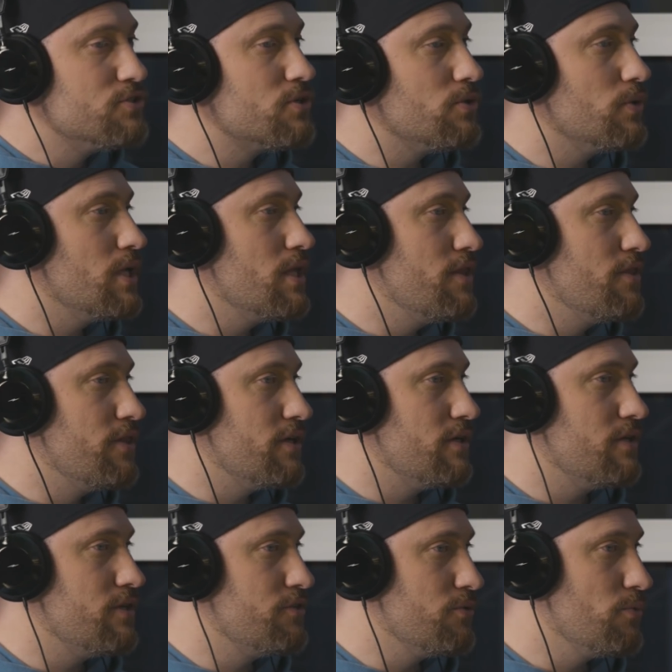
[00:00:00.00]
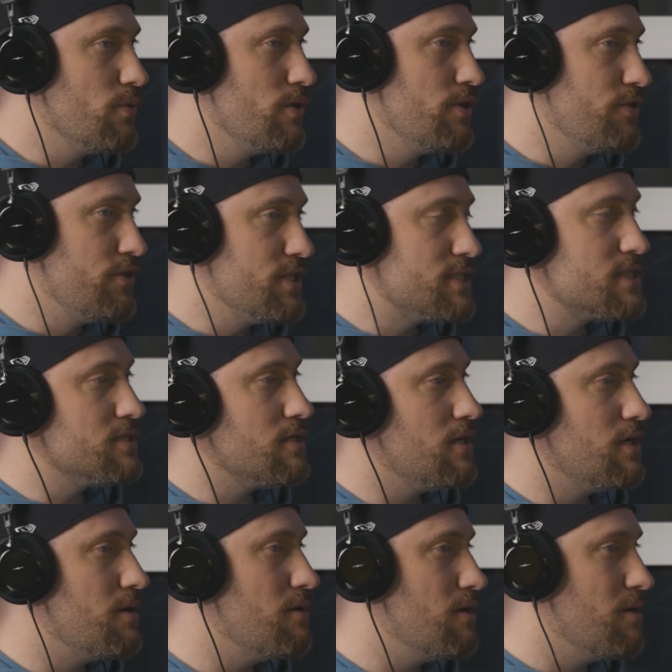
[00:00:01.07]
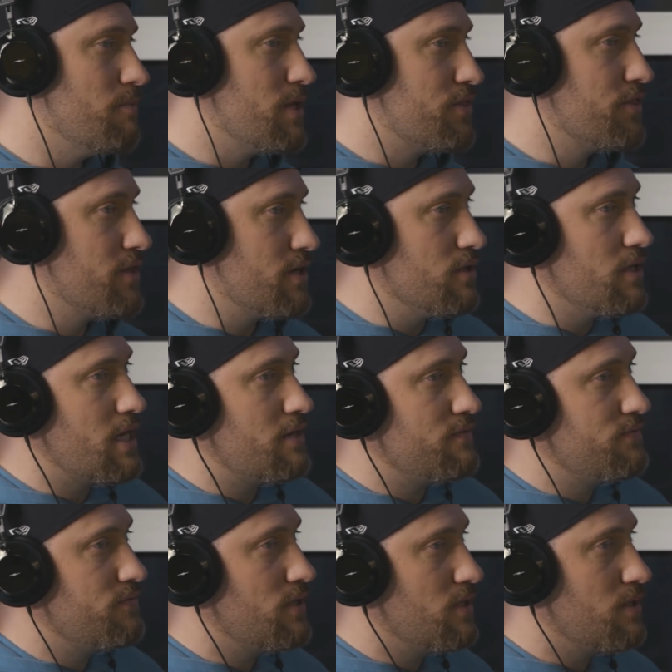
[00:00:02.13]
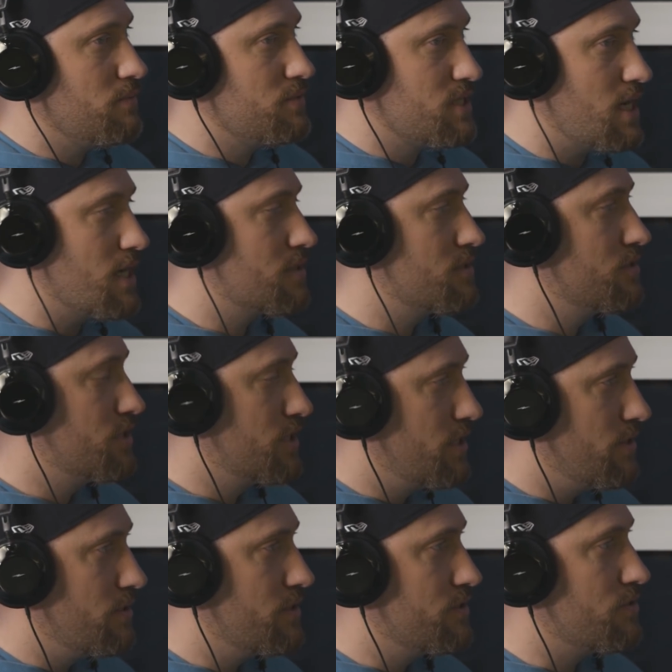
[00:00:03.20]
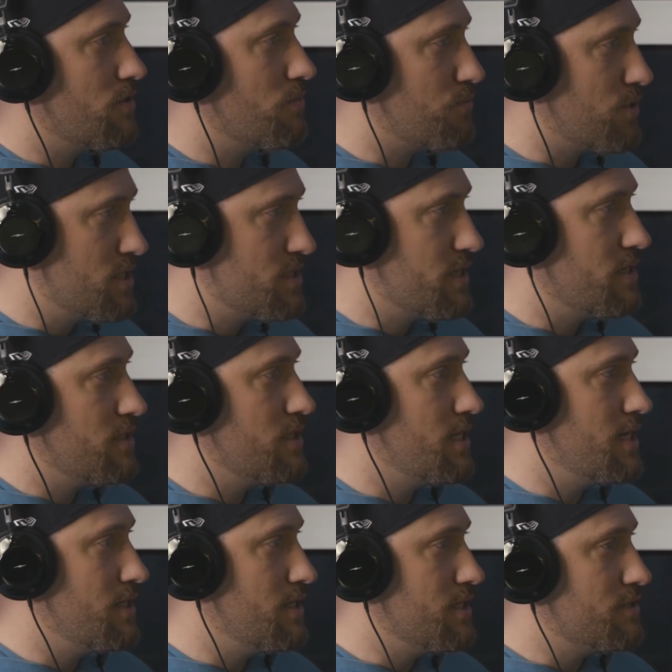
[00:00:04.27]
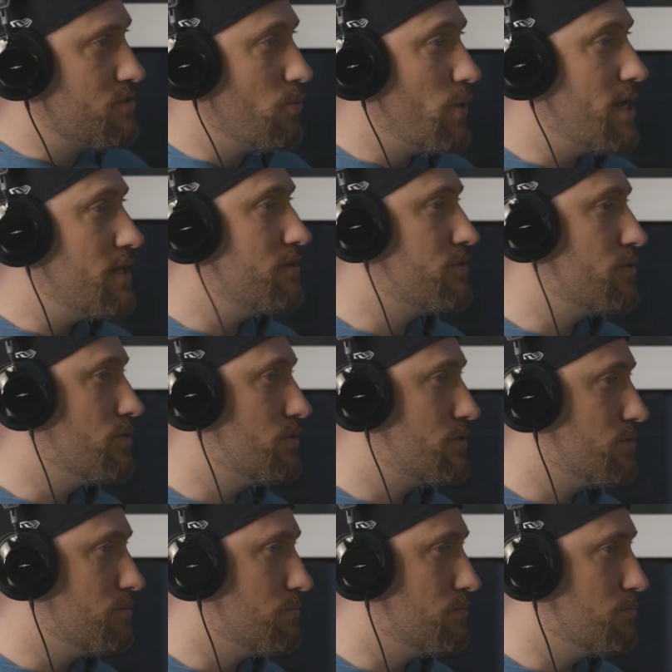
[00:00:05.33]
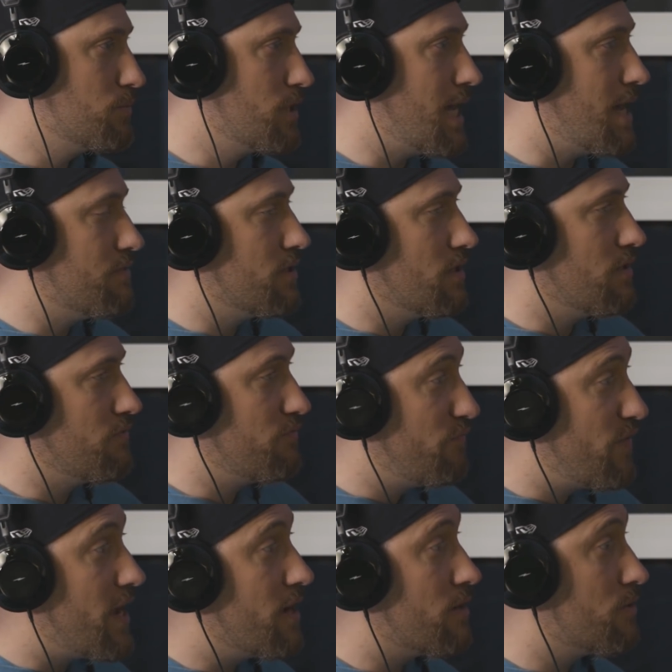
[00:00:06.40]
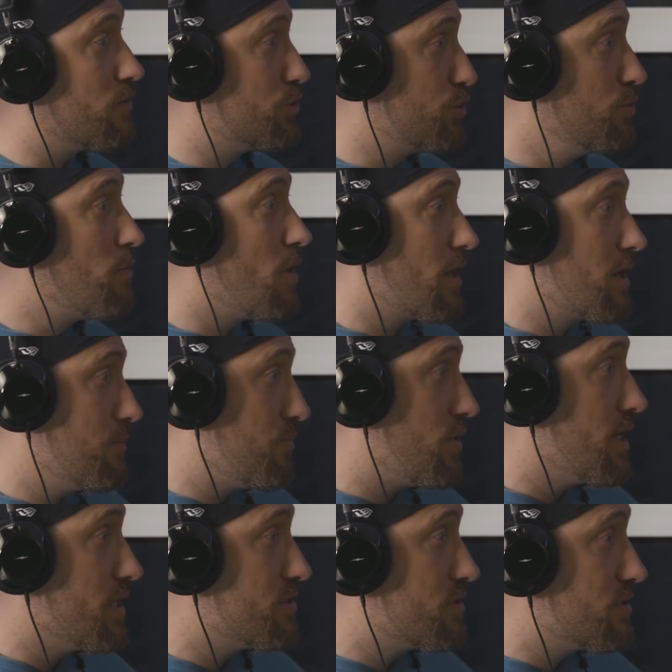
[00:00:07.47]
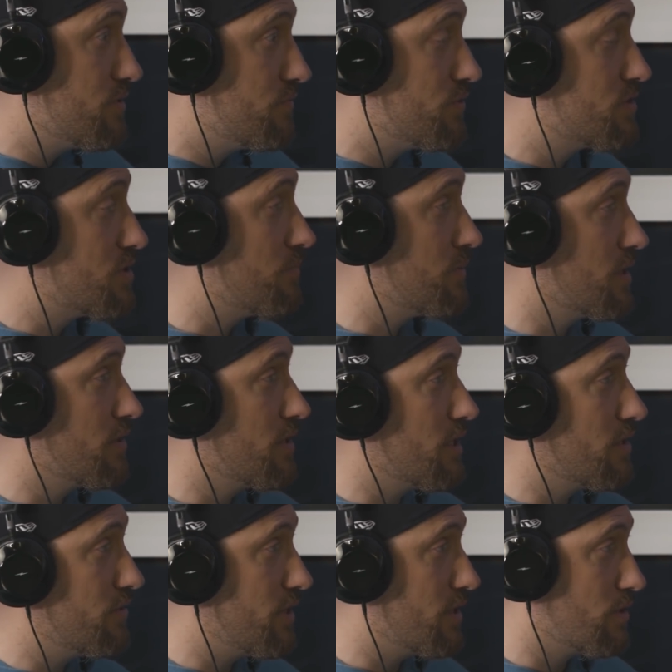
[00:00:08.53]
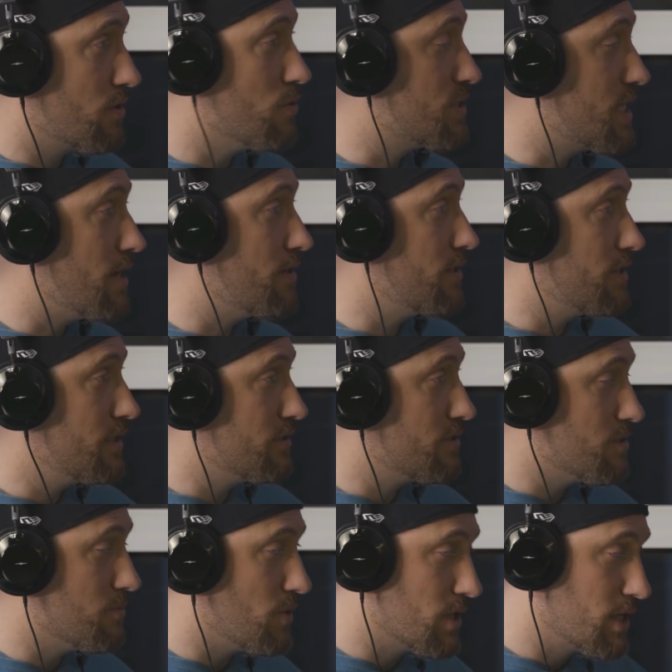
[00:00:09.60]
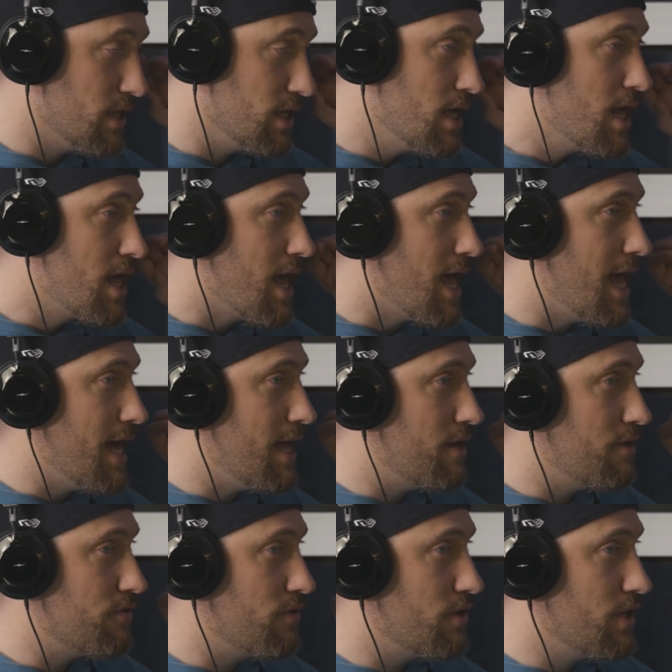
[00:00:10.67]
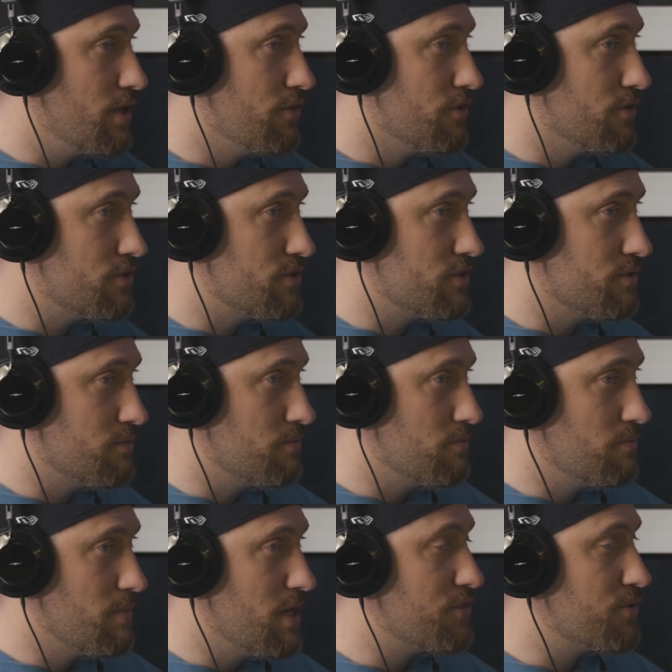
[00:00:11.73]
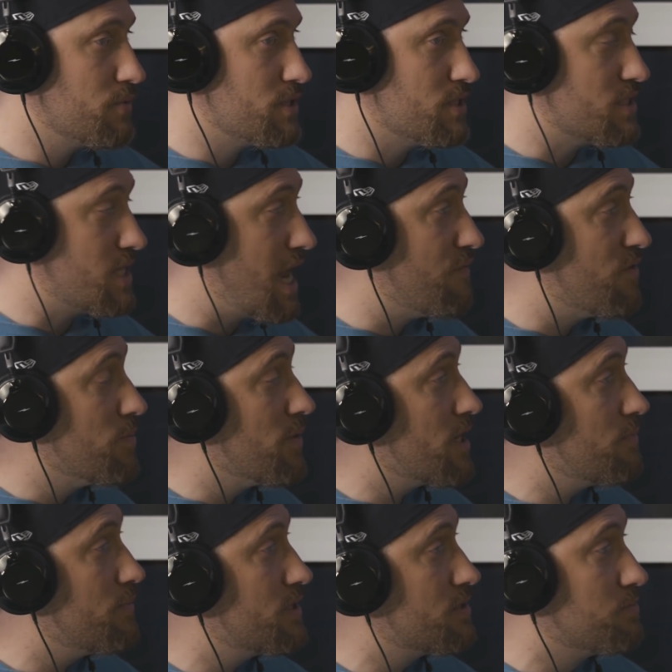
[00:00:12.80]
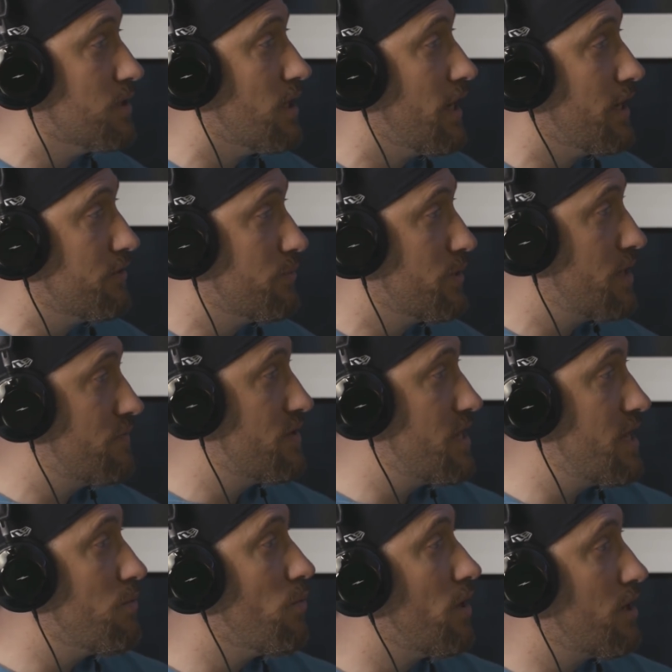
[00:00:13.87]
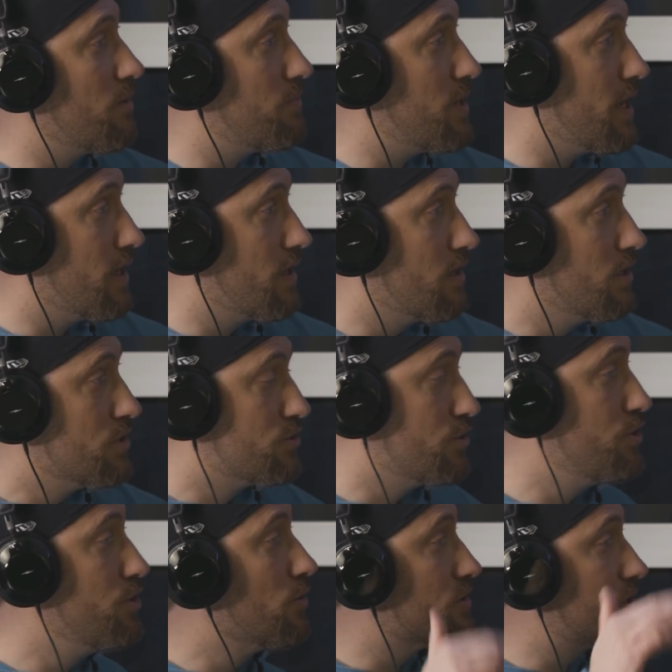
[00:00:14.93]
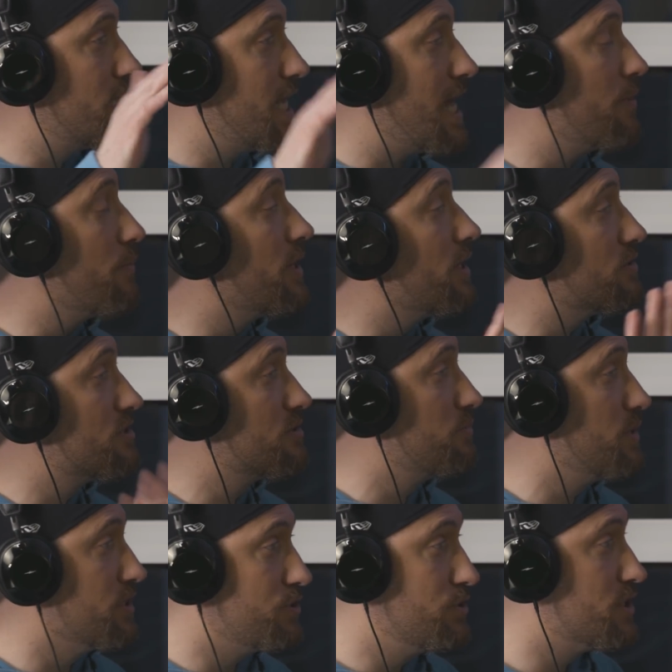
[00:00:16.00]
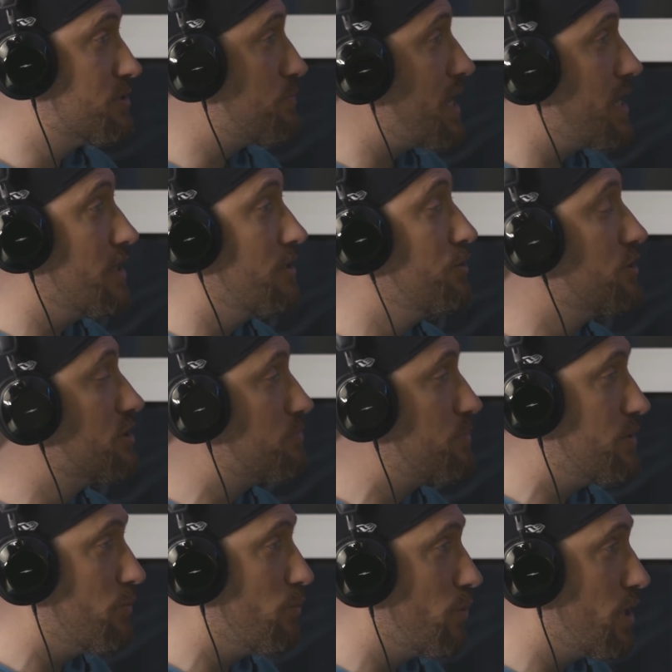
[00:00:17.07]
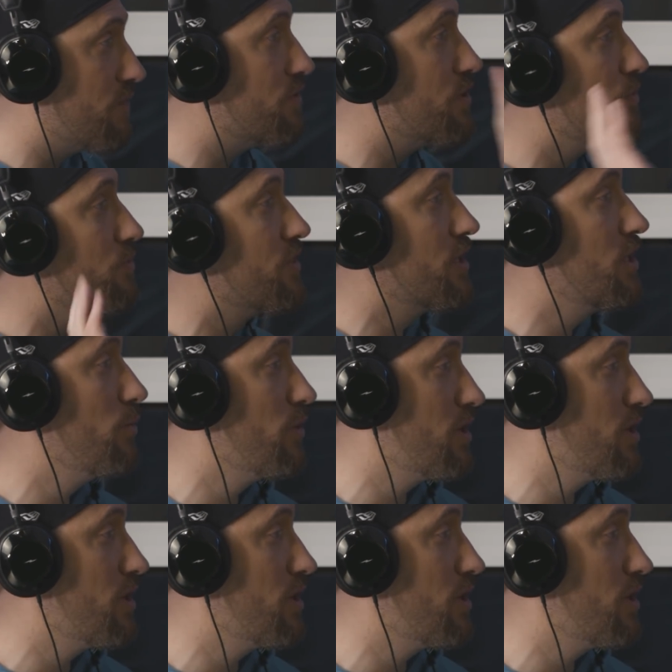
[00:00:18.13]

So this is a method that a lot of stocks and securities are priced at, and it's a way to have a fair, true market price for something that goes out into the market. And the method was this: everybody bids blind, whatever they want to pay. So you don't see anyone else's bids. You just bid whatever you think